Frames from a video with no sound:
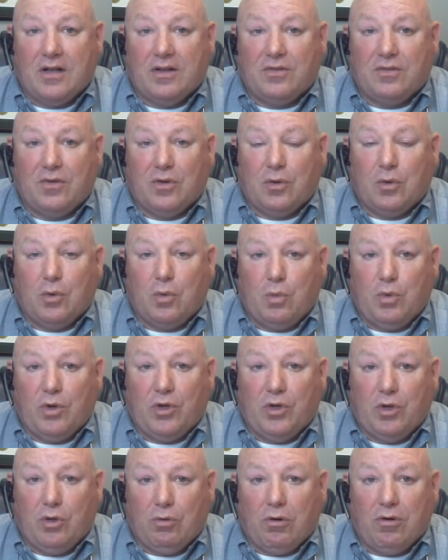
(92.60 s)
So
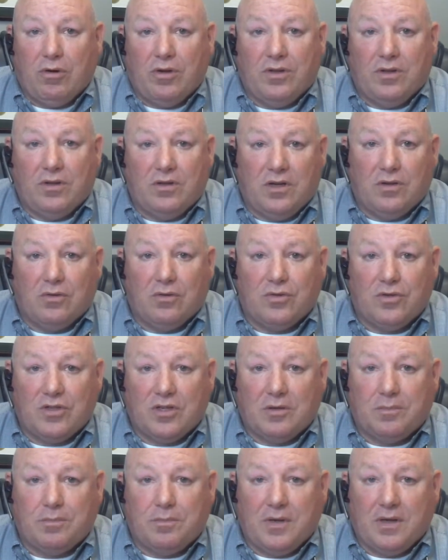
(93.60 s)
when you are in the
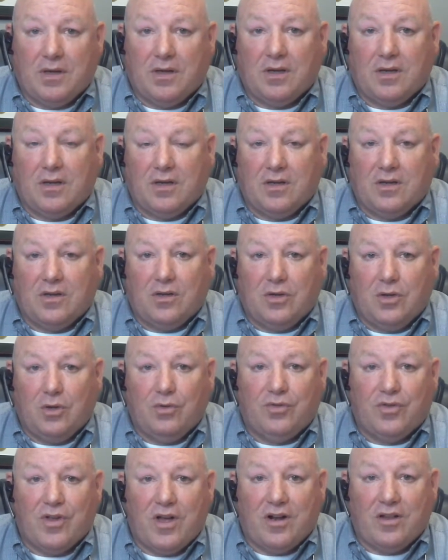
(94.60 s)
dealership and
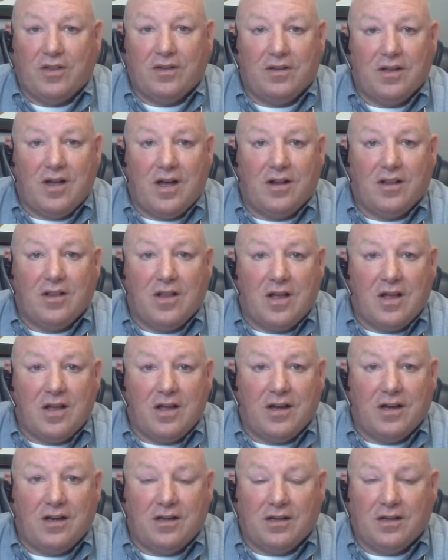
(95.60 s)
you sign on the dotted
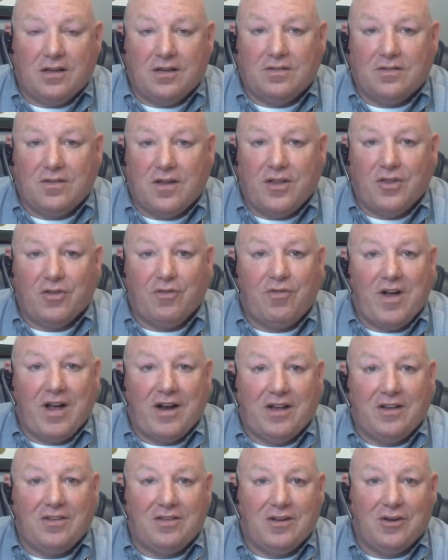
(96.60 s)
line and sign the
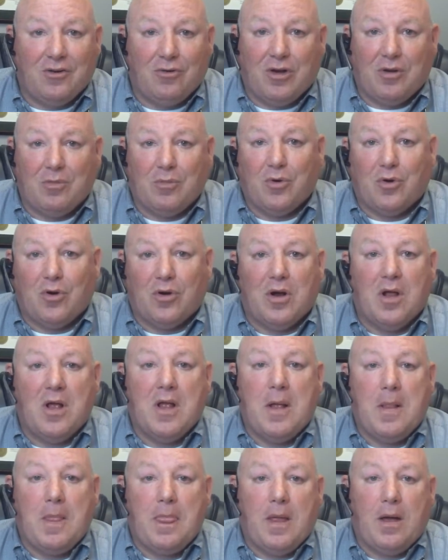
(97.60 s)
financing agreement
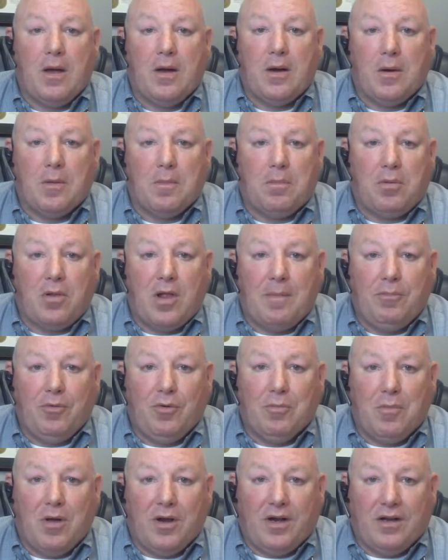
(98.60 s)
or plop
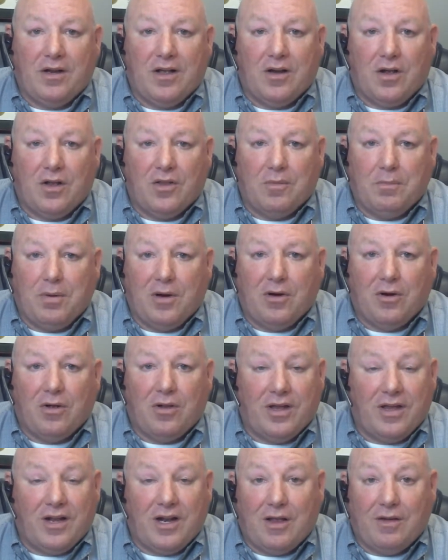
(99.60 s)
your money down on the
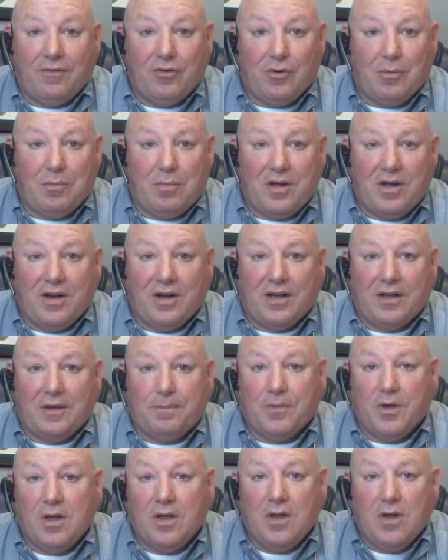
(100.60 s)
barrel head, however you're buying
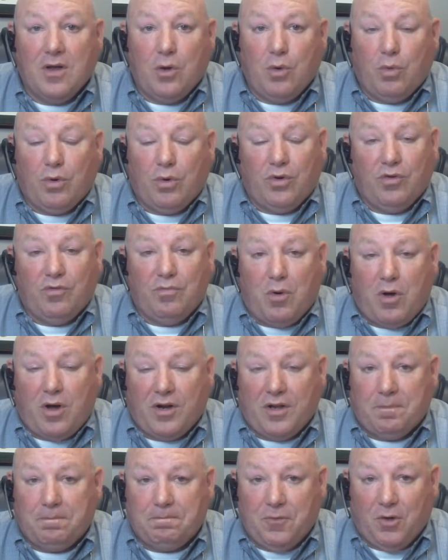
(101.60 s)
it, when you've
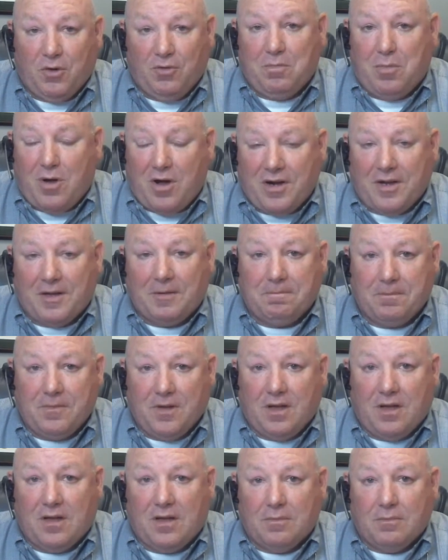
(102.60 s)
bought it, you've bought it.
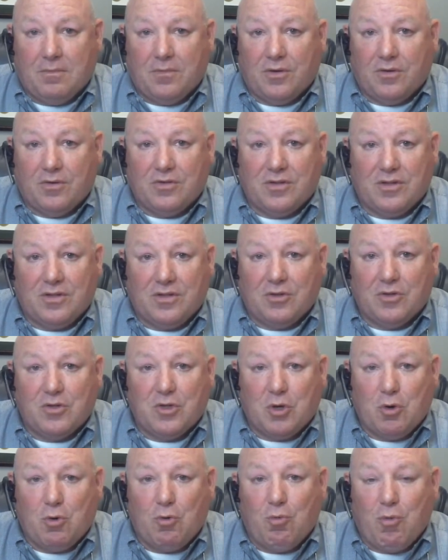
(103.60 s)

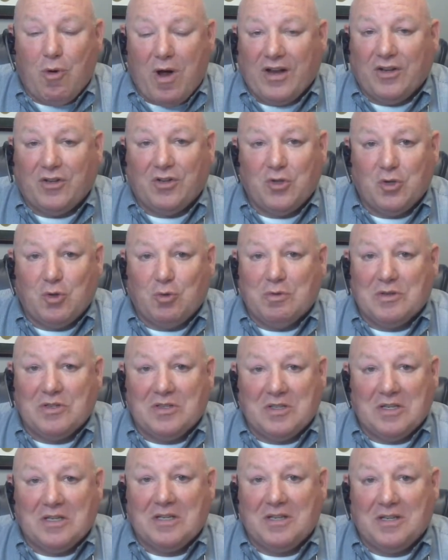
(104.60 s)
There's no right to
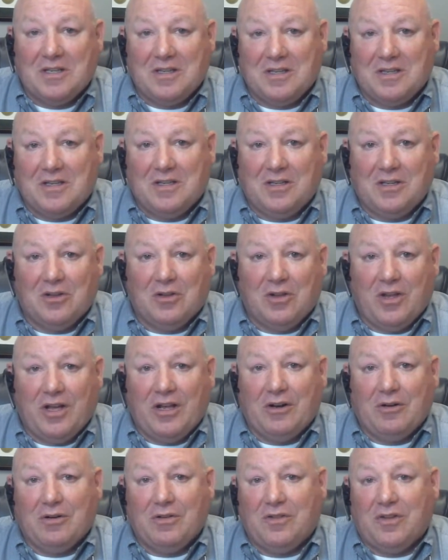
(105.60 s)
rescind the deal
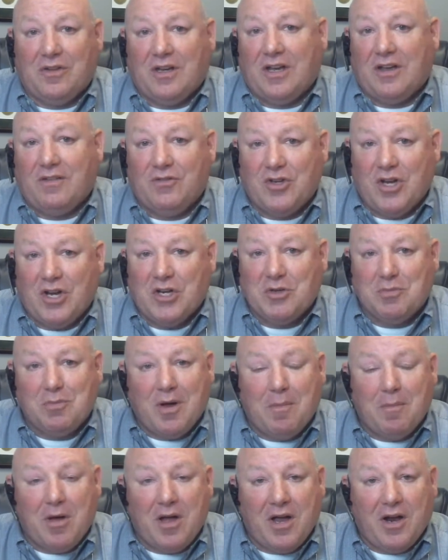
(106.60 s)
later and say, I've changed
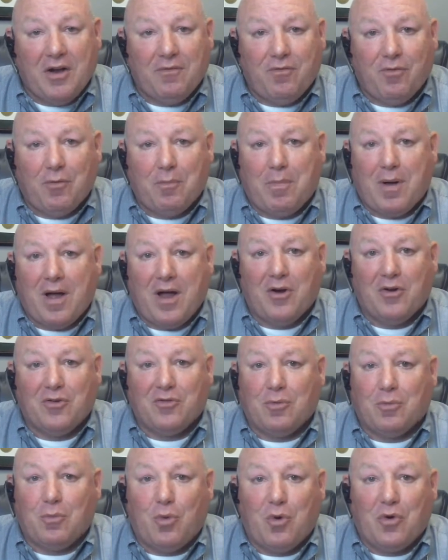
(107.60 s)
my mind for
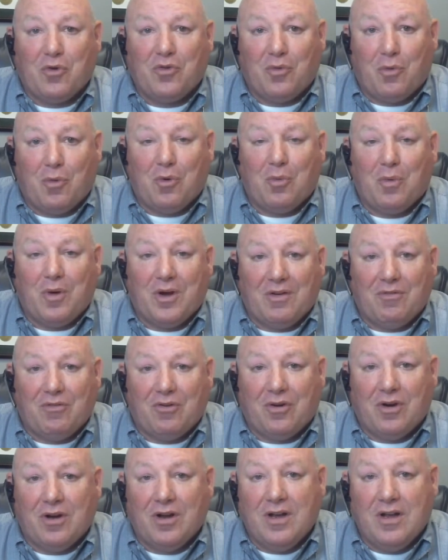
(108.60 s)
buyer's remorse or
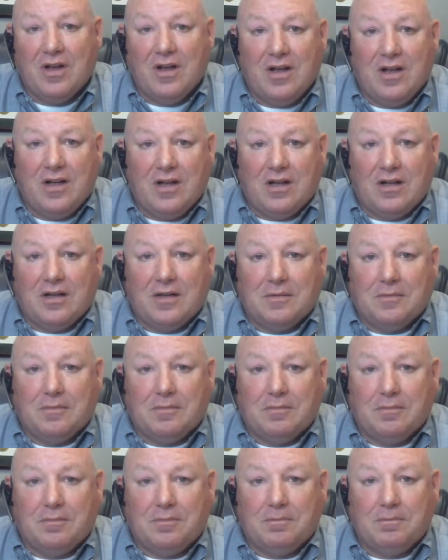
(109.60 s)
whatever.
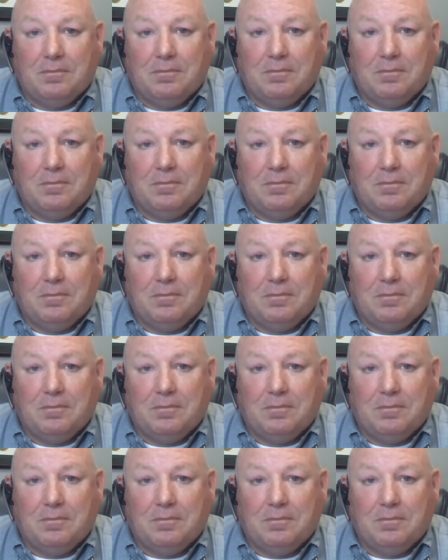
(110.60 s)
Know